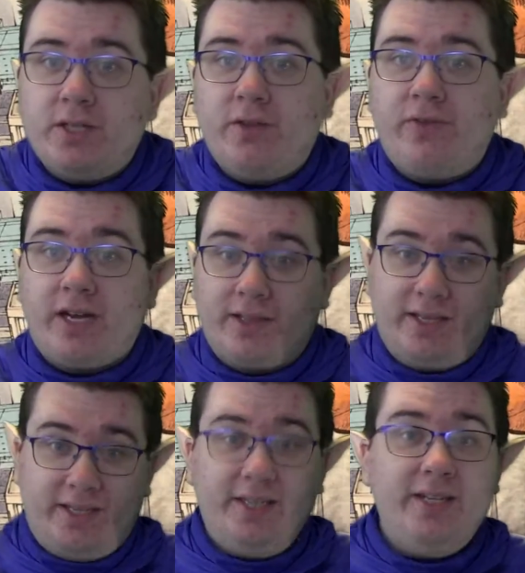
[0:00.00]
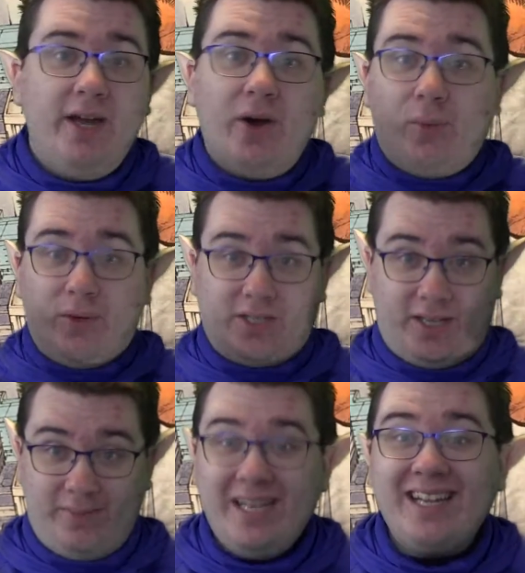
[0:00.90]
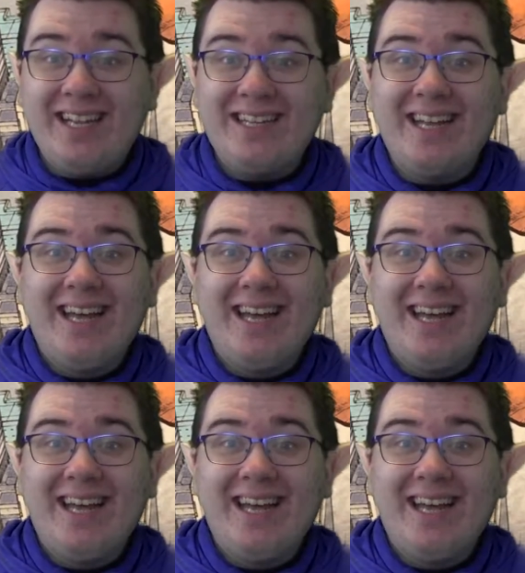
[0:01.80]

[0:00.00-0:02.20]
of the fact that he was a comedian